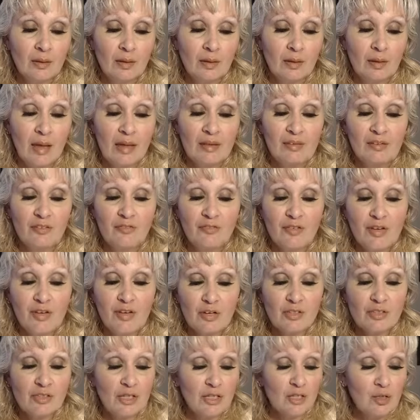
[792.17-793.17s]
and the
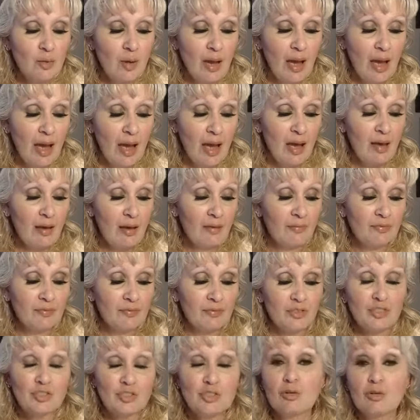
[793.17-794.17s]
fears that you have
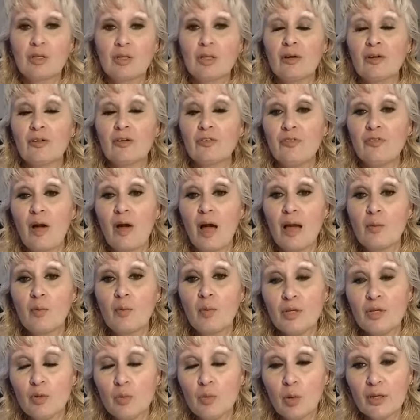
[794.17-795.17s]
to clarify
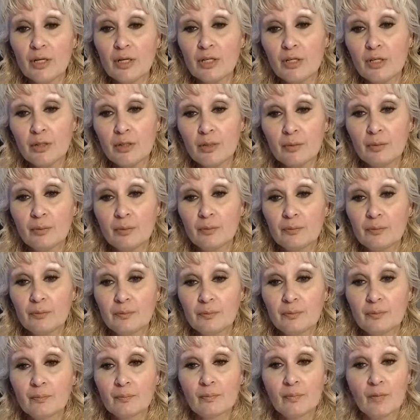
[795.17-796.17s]
what you want to do?
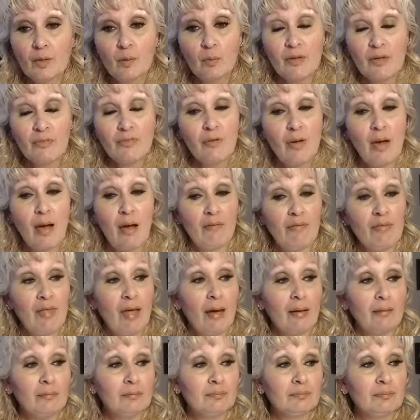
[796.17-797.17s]
What if you have that?
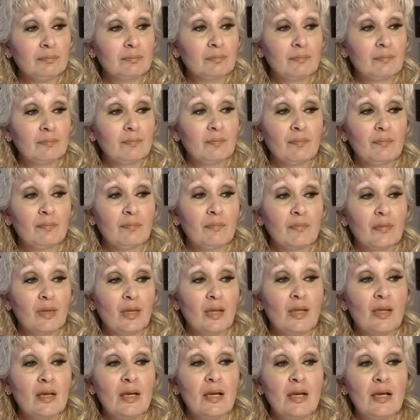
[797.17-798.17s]

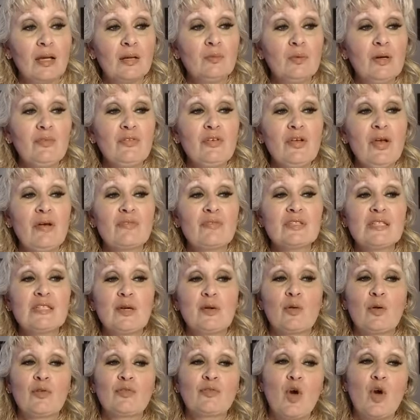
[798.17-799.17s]
And what if you have a
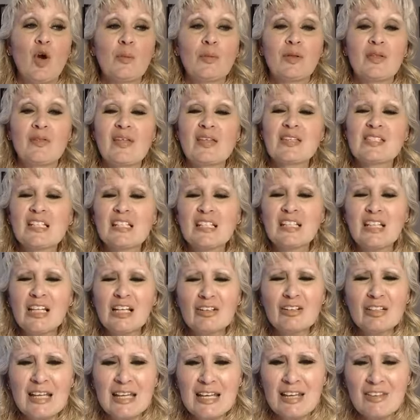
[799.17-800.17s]
secret formula that's
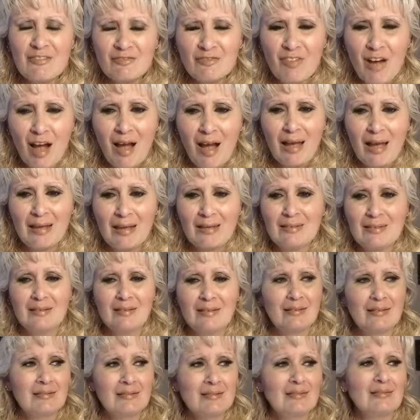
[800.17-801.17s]
clearly defined
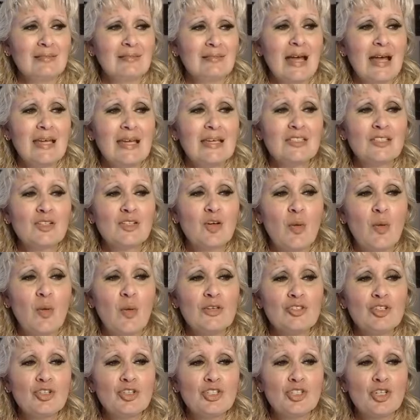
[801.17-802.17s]
that is going
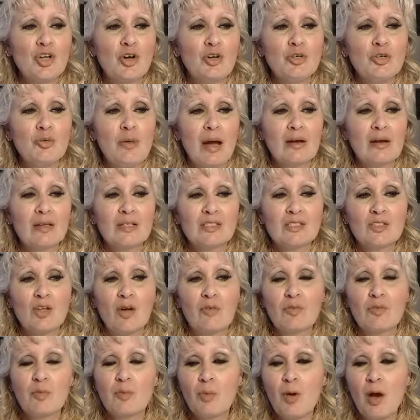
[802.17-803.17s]
to show you how to
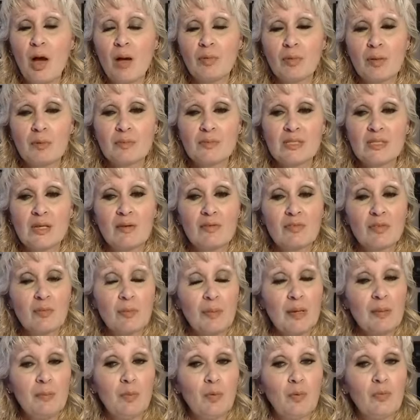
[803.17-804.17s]
solve the problems of the
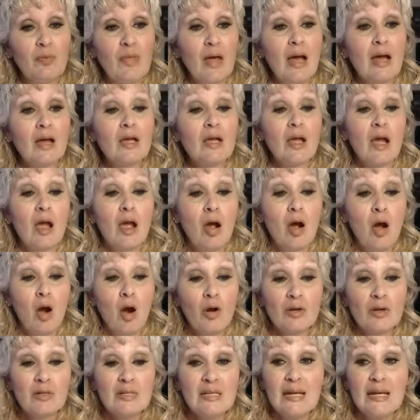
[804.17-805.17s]
people that
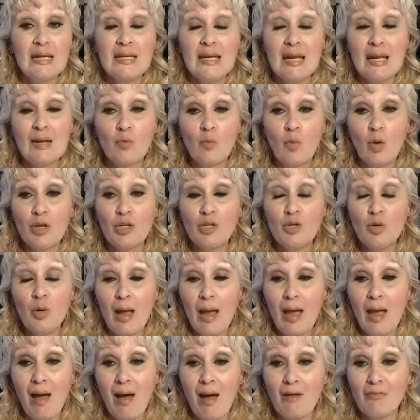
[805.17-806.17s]
are needing what you
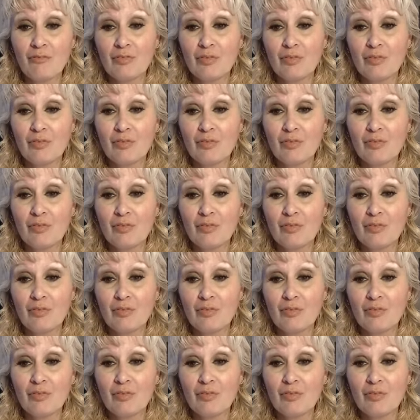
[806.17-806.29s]
have?